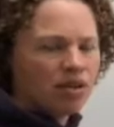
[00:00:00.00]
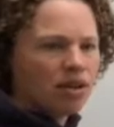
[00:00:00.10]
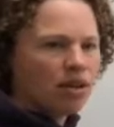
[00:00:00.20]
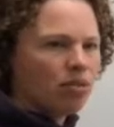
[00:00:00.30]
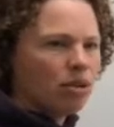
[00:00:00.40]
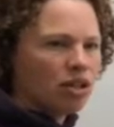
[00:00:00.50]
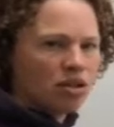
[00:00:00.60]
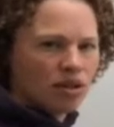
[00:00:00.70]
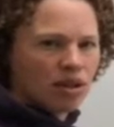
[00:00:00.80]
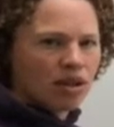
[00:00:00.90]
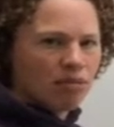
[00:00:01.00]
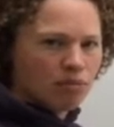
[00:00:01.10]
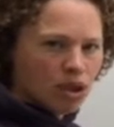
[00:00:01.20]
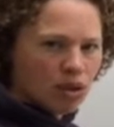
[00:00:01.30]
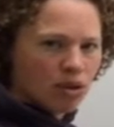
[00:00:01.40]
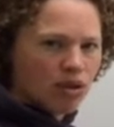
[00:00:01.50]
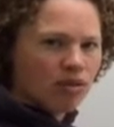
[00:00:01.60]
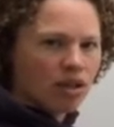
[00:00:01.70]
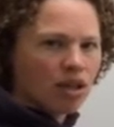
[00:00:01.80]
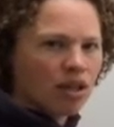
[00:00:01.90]
So make sure that the mode
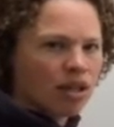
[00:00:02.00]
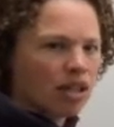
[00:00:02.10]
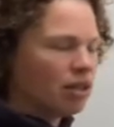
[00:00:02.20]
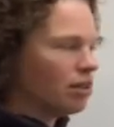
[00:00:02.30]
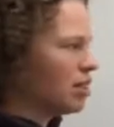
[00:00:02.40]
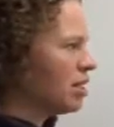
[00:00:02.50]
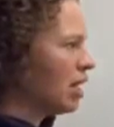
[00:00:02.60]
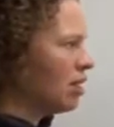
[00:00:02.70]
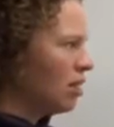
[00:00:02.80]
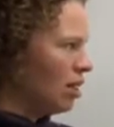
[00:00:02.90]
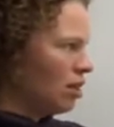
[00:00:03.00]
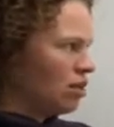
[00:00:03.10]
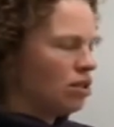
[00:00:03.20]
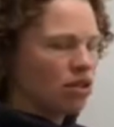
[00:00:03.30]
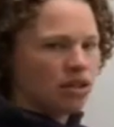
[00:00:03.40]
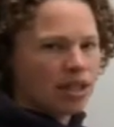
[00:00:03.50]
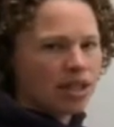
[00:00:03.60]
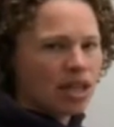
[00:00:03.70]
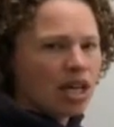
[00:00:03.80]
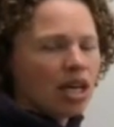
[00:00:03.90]
of your calculator is set to degrees.